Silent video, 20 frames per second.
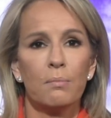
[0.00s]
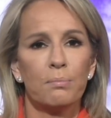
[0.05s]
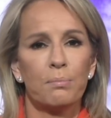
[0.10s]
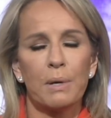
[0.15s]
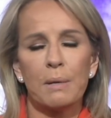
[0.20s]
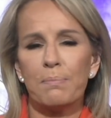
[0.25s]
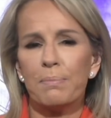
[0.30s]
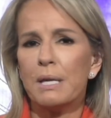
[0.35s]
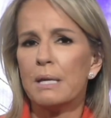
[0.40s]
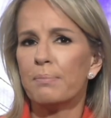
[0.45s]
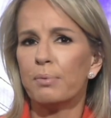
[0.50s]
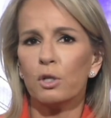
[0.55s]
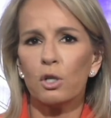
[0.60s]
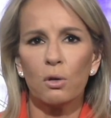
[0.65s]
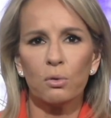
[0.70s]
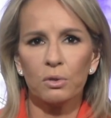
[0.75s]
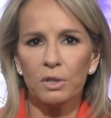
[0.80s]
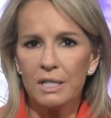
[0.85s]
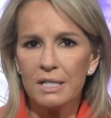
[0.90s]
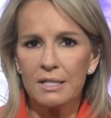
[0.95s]
But people
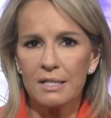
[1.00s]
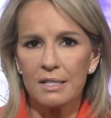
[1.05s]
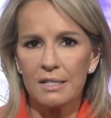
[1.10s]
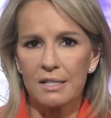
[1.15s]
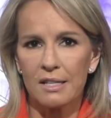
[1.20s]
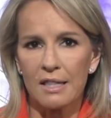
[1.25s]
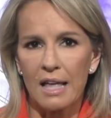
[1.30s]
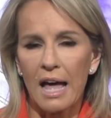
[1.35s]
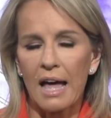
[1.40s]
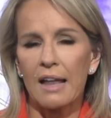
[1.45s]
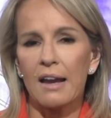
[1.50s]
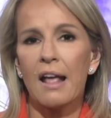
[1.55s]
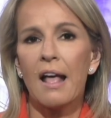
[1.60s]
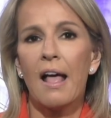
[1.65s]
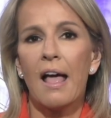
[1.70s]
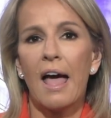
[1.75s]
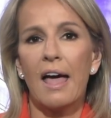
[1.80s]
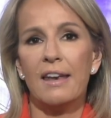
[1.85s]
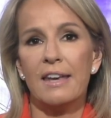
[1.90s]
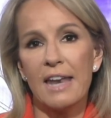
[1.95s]
don't listen to that.
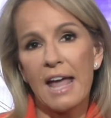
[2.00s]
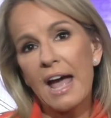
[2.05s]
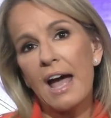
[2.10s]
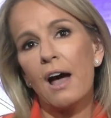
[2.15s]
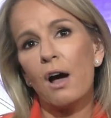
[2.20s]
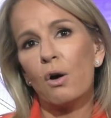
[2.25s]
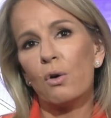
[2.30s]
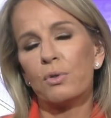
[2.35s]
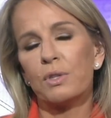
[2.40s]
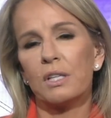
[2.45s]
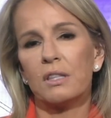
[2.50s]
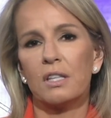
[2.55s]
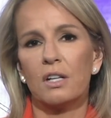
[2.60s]
And now that